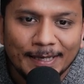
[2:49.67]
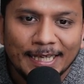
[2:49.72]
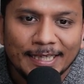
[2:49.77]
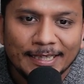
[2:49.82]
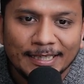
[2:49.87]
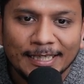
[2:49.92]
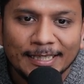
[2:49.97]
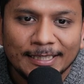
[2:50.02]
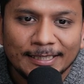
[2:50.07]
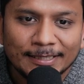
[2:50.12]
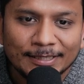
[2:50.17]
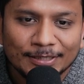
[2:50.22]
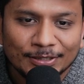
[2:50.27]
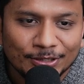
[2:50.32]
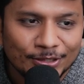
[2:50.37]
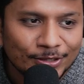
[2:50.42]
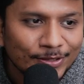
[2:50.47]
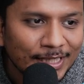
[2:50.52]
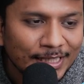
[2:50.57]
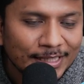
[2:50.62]
And then
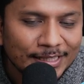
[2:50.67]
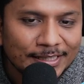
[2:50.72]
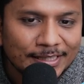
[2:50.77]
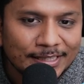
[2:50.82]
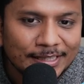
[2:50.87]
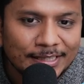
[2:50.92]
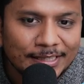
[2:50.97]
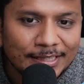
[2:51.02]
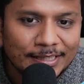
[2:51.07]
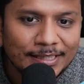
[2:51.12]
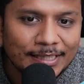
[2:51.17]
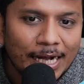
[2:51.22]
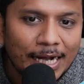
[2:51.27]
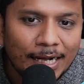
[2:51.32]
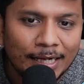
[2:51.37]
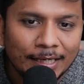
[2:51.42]
you can see